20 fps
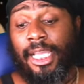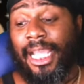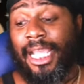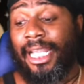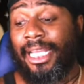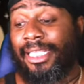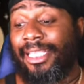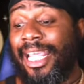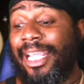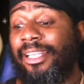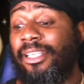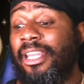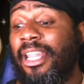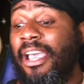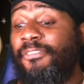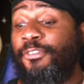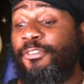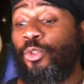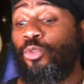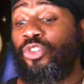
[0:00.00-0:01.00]
and they
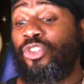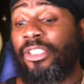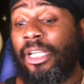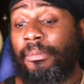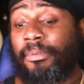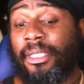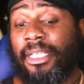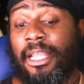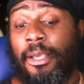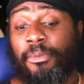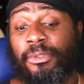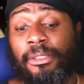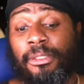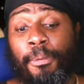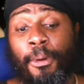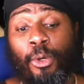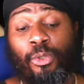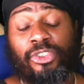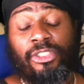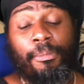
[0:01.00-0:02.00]
left you something that was
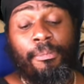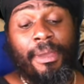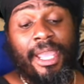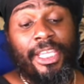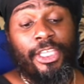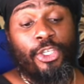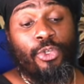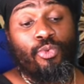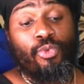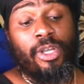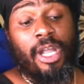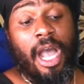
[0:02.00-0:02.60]
supposed to make you